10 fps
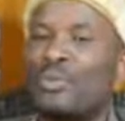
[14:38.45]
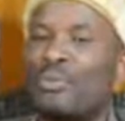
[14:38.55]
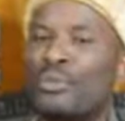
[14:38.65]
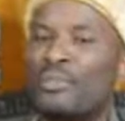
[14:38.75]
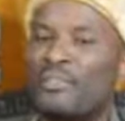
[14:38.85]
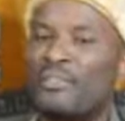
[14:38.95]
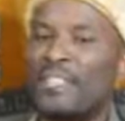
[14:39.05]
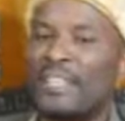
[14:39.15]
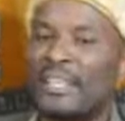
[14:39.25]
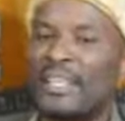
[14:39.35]
put
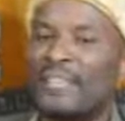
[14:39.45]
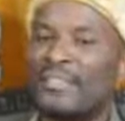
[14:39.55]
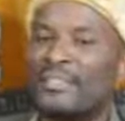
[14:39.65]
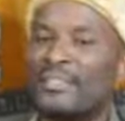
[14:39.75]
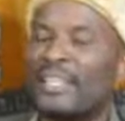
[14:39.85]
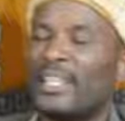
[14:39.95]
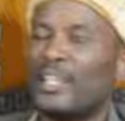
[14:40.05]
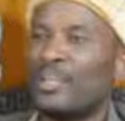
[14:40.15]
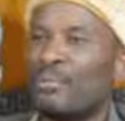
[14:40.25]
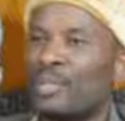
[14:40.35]
physical and
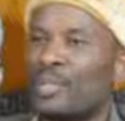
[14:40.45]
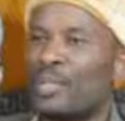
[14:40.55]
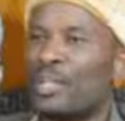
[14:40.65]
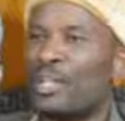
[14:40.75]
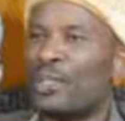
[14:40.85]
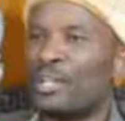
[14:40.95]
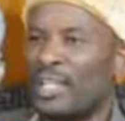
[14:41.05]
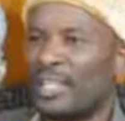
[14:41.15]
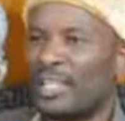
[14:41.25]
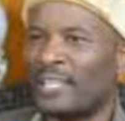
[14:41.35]
spiritual
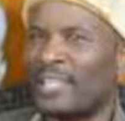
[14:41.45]
together.